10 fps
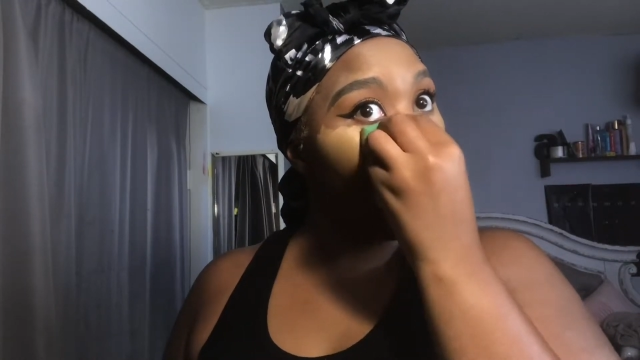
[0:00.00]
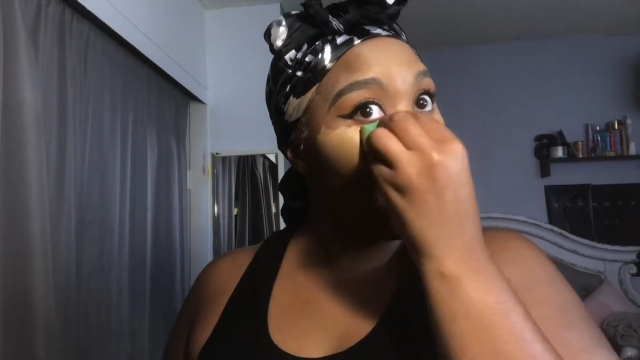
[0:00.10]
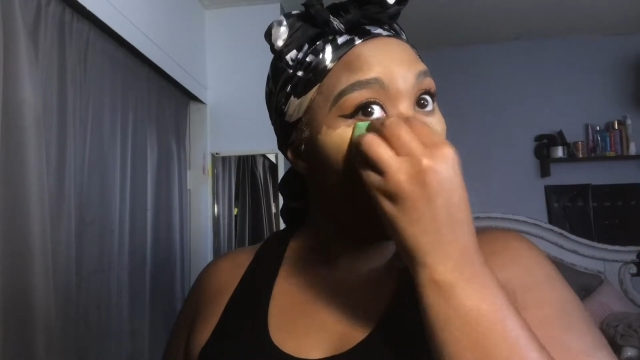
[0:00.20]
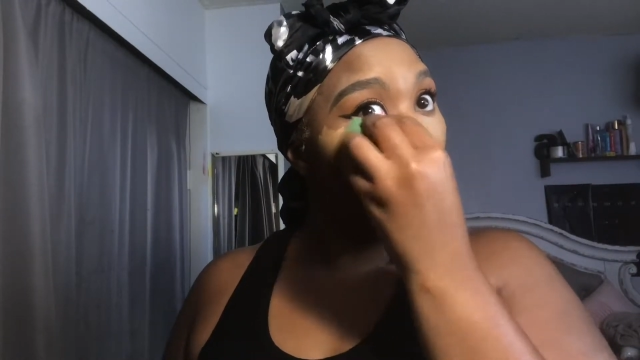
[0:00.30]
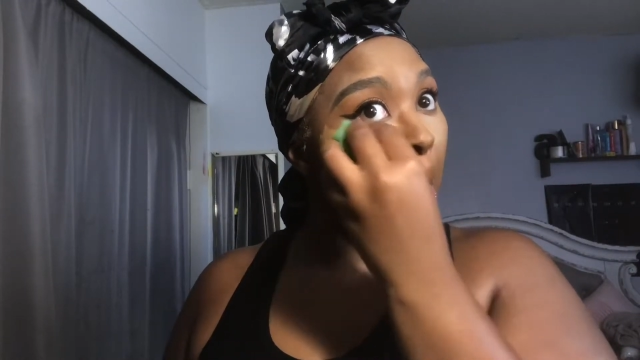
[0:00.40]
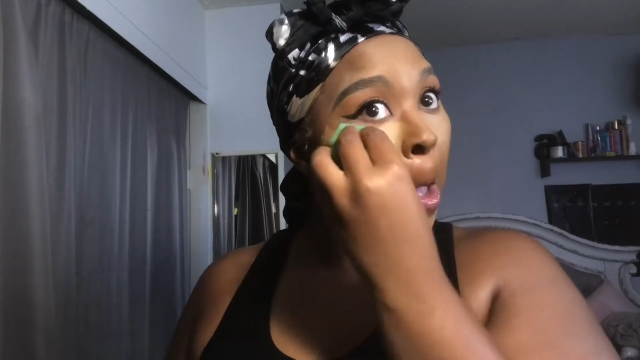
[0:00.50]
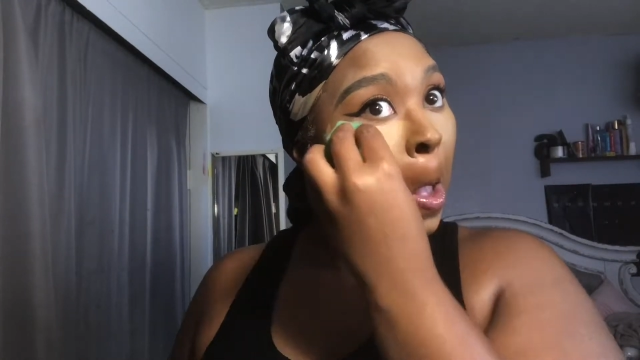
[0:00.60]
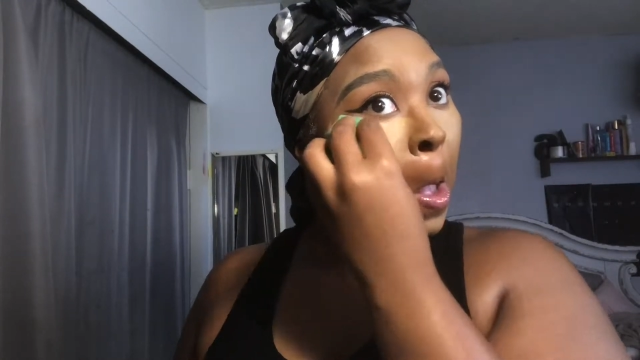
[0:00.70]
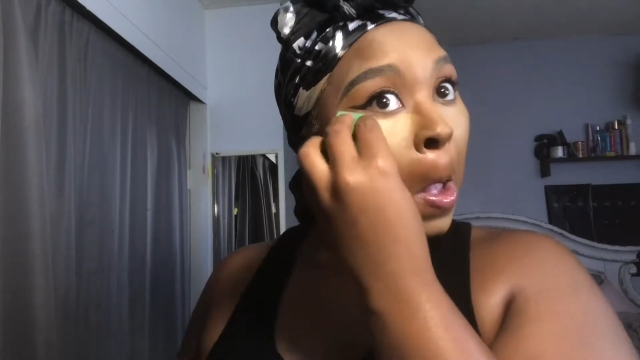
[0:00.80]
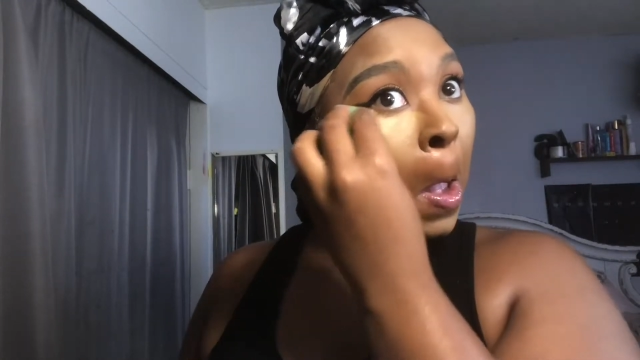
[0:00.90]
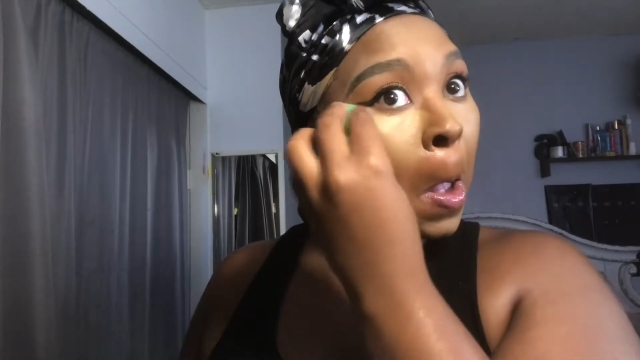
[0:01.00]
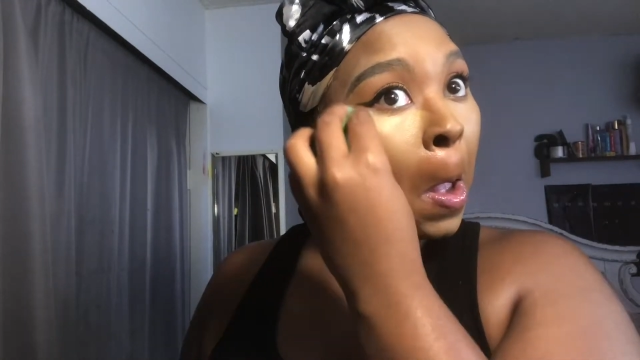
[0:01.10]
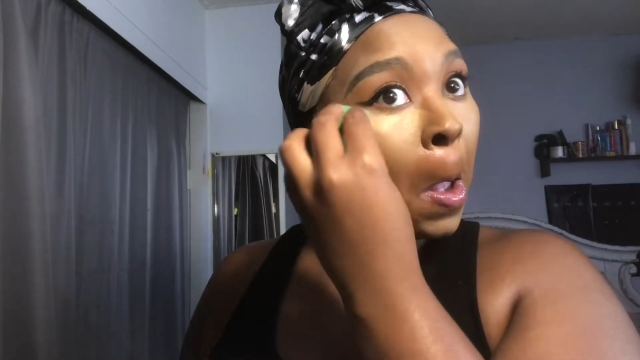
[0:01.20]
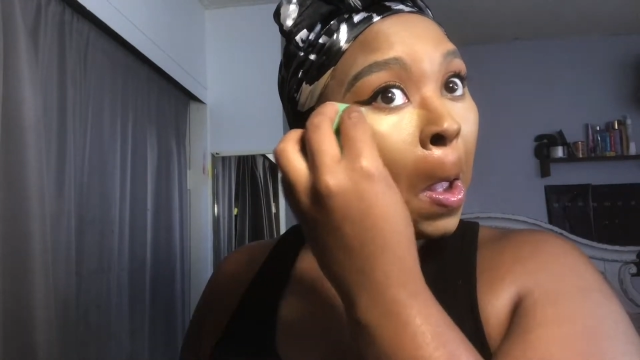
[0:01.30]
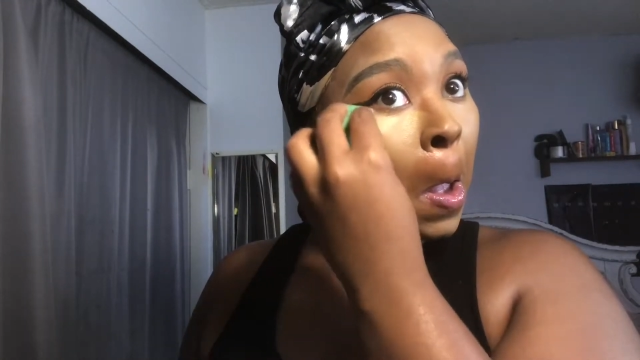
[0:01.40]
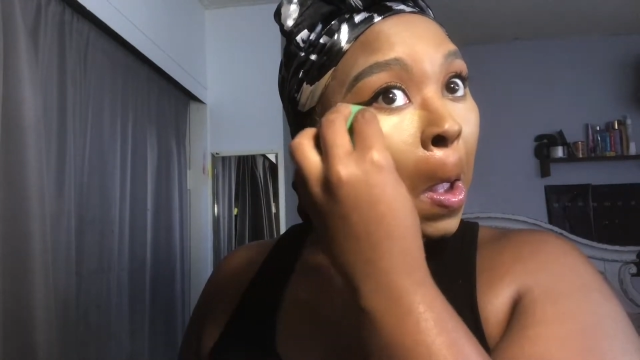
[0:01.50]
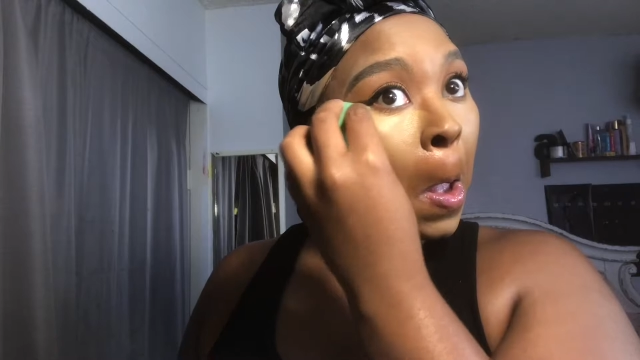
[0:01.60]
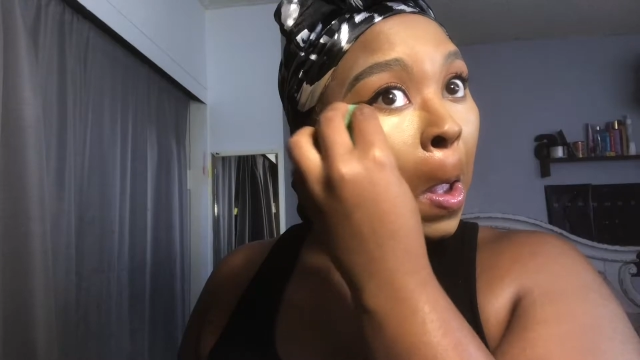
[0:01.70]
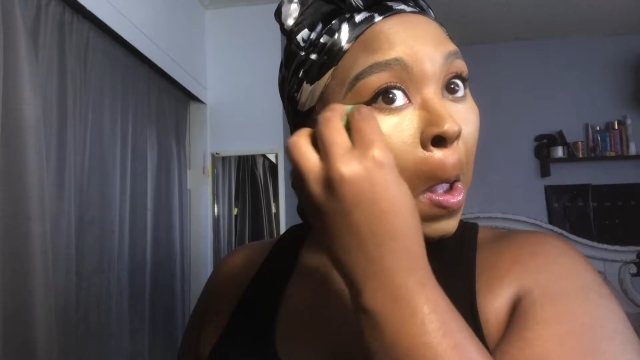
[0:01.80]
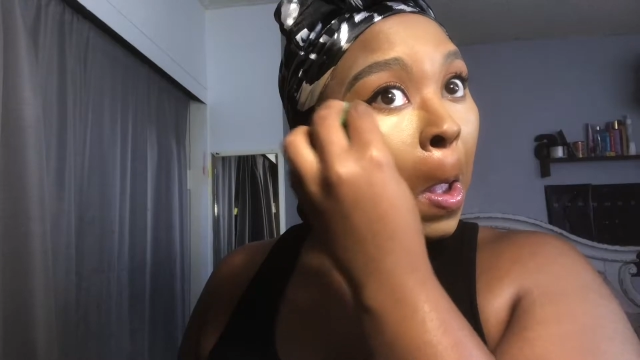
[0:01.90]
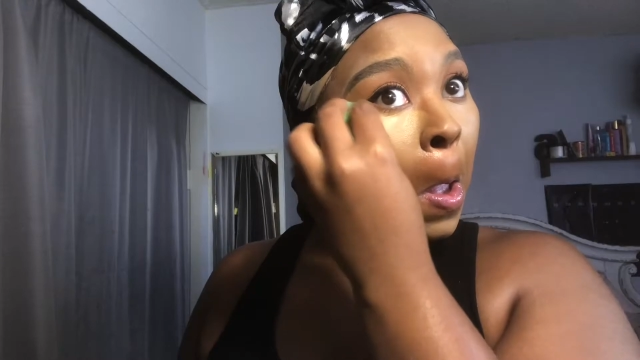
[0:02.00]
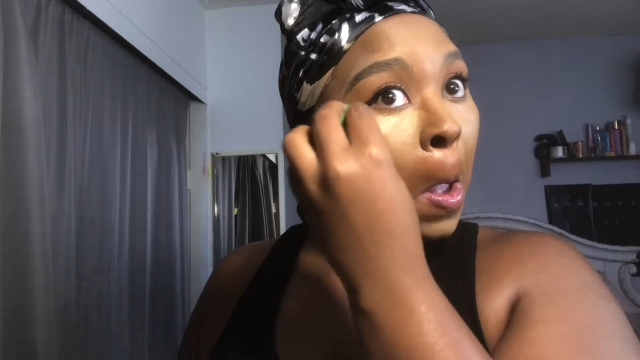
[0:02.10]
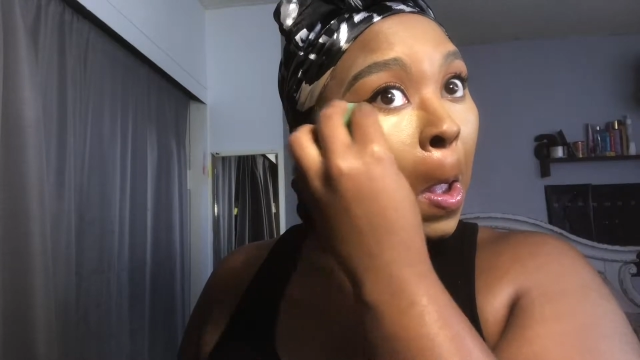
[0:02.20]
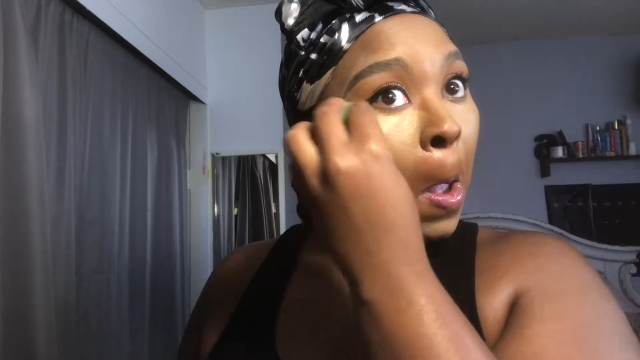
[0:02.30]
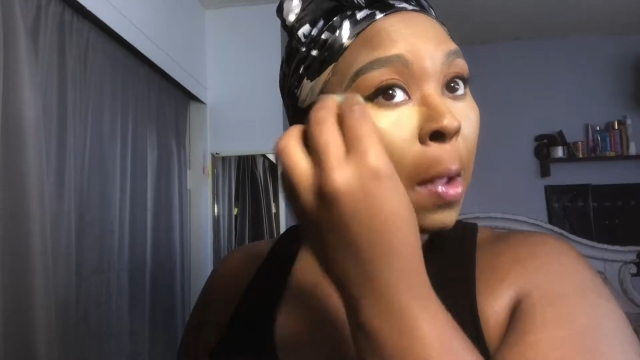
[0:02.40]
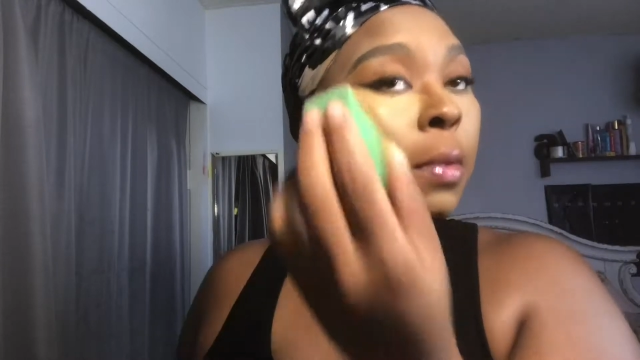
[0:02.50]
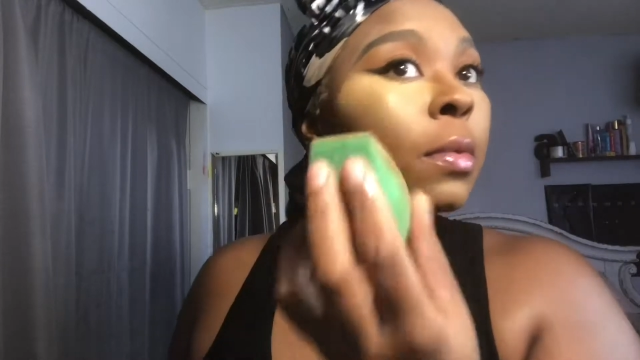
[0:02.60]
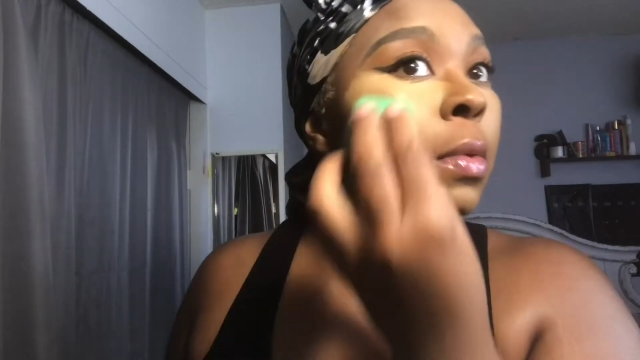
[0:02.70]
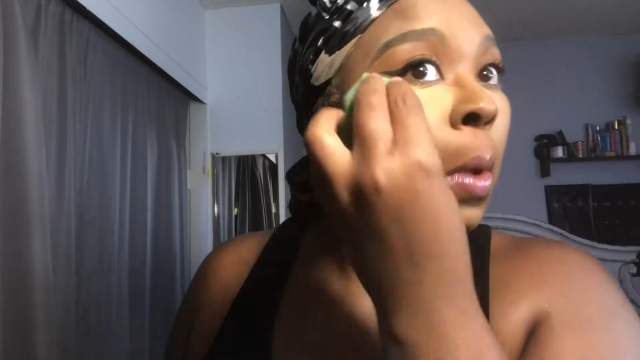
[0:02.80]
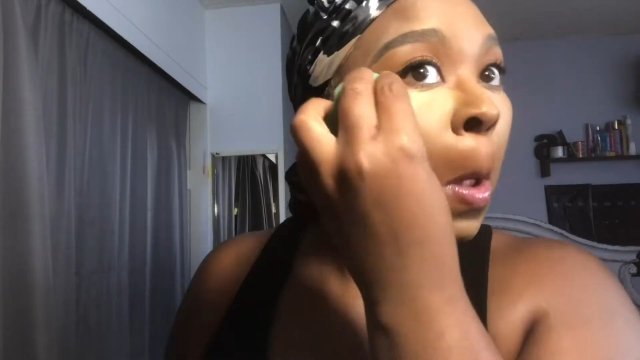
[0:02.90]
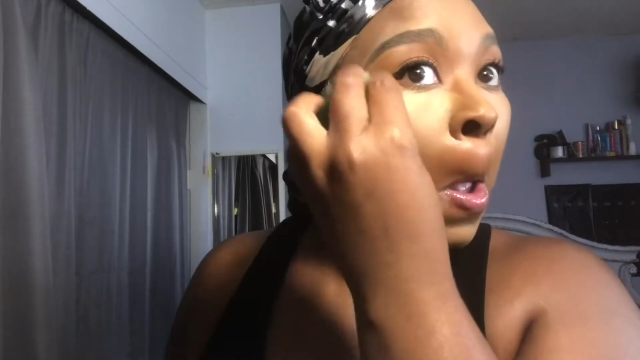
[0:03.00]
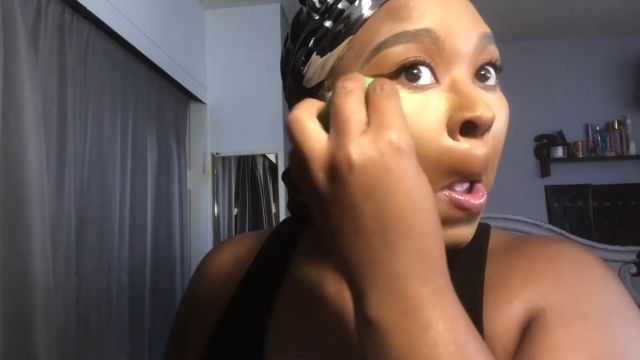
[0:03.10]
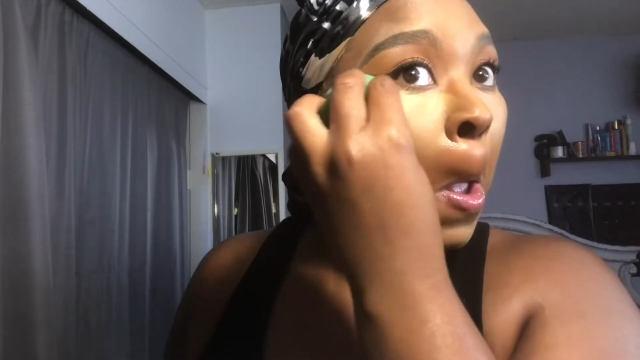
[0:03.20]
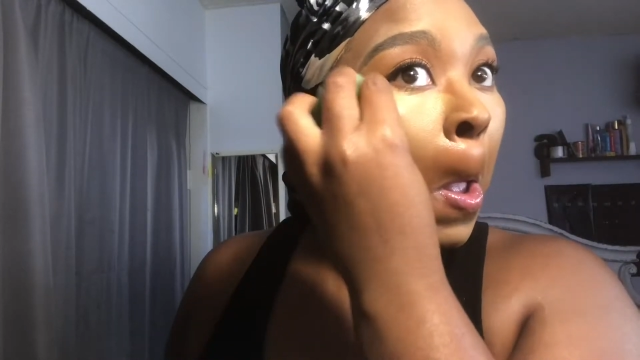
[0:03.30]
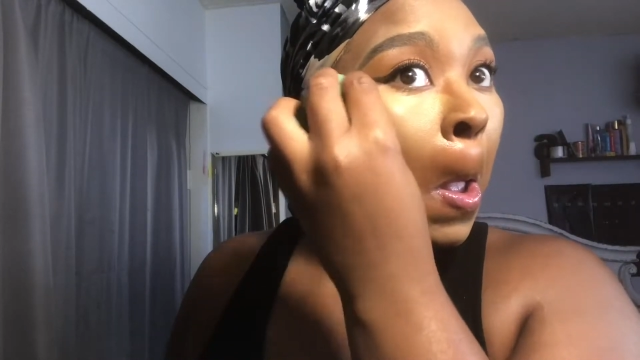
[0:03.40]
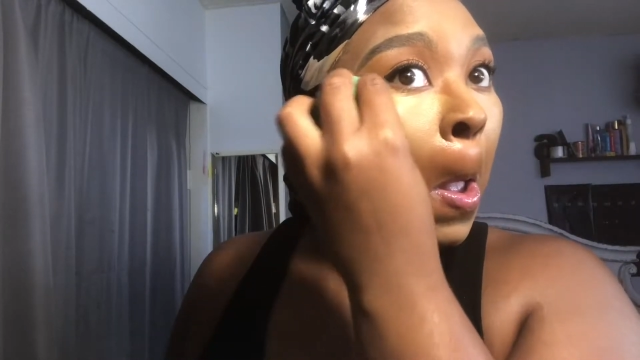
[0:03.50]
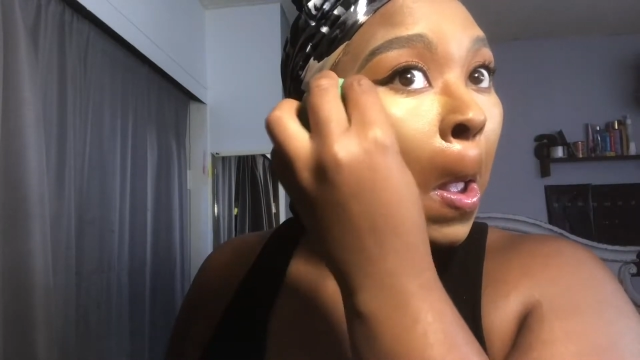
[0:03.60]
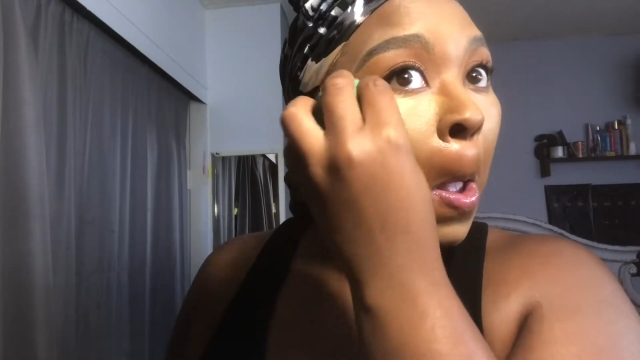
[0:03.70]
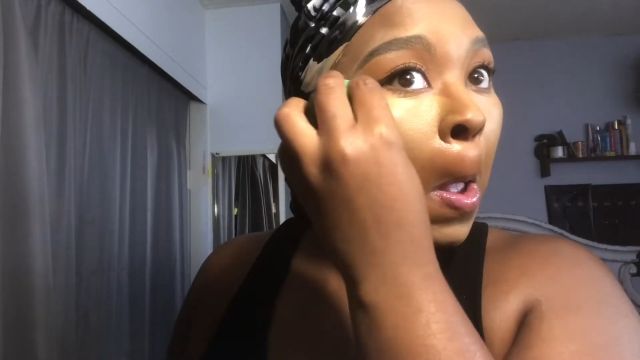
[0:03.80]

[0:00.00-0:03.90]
what it is just to bring out the good